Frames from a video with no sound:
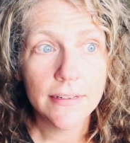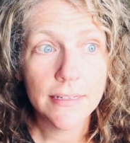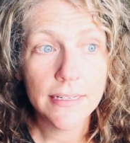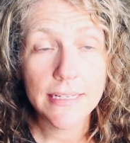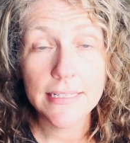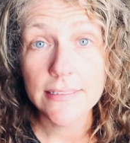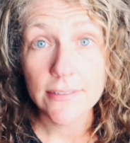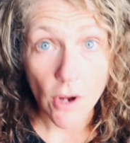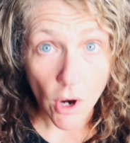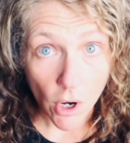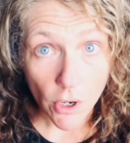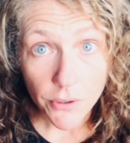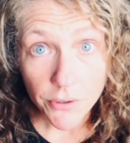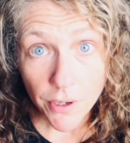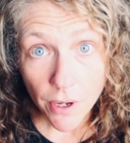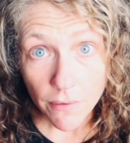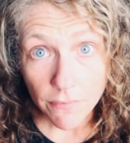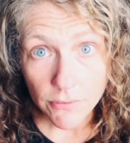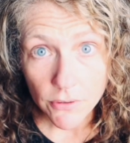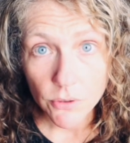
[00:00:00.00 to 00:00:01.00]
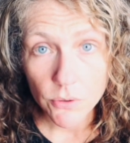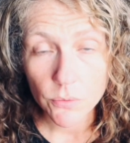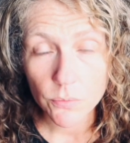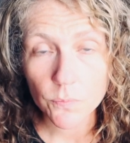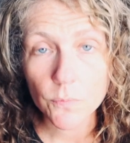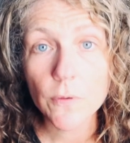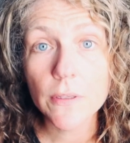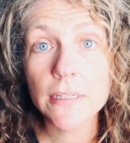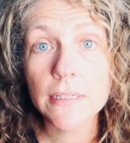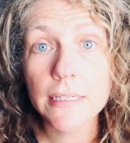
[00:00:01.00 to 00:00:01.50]
Is
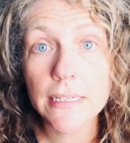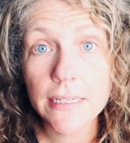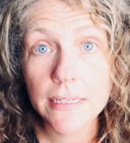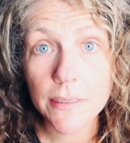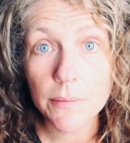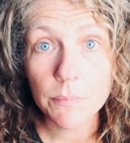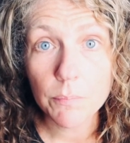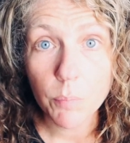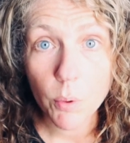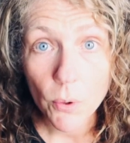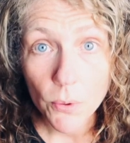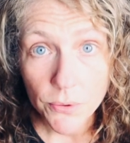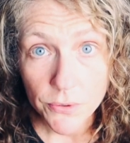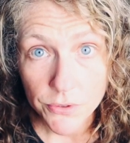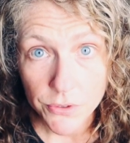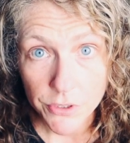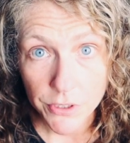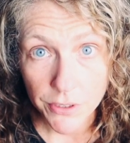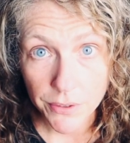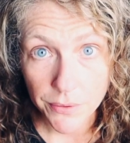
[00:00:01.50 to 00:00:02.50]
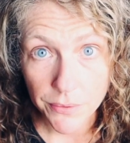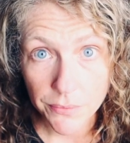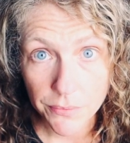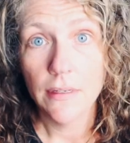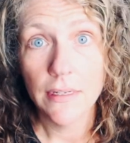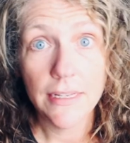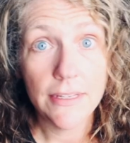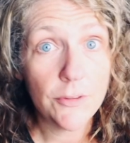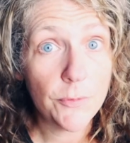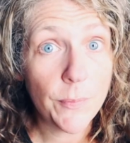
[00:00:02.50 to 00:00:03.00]
hardcover really important to you?
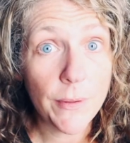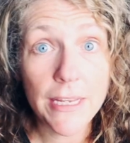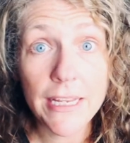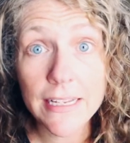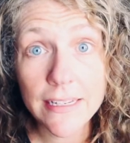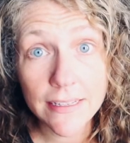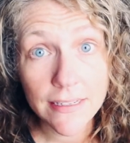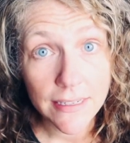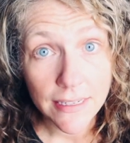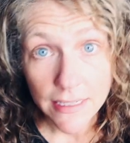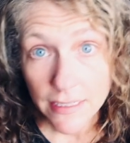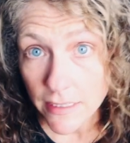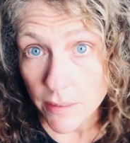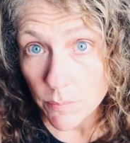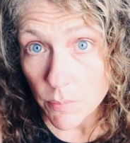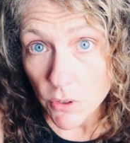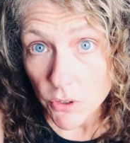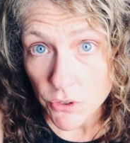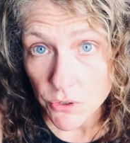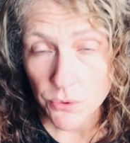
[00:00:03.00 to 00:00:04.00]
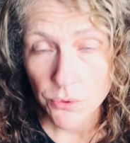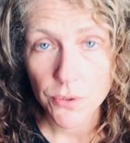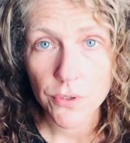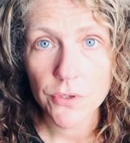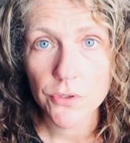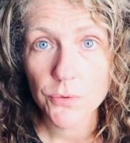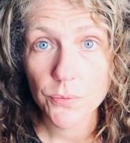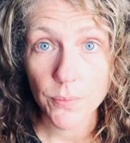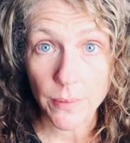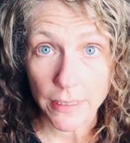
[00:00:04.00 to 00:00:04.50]
Is being in indie
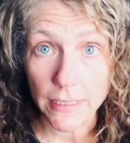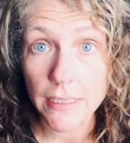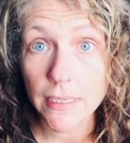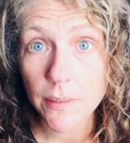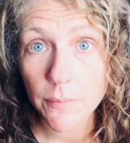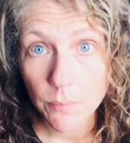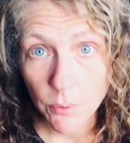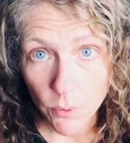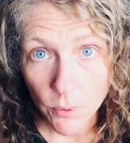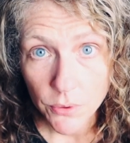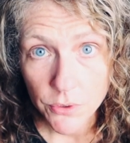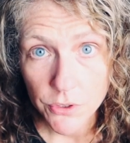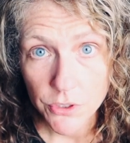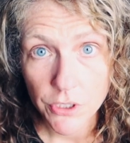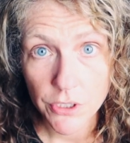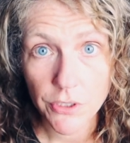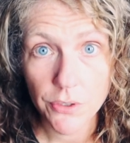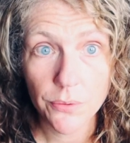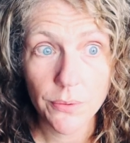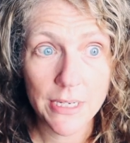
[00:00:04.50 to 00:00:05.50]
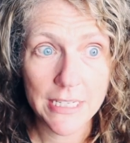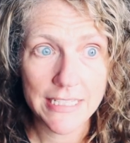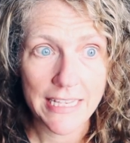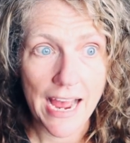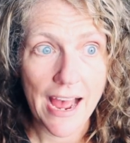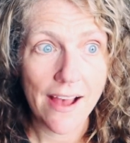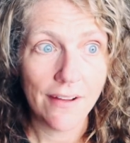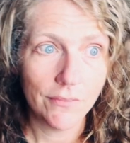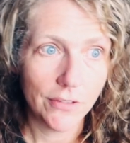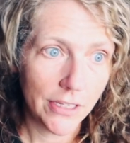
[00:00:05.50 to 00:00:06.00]
bookstores really important to you? Is
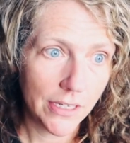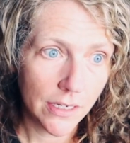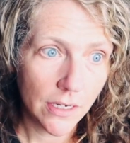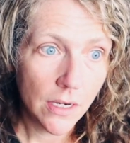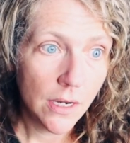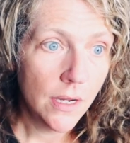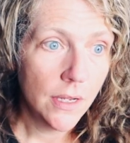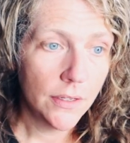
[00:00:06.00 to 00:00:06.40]
having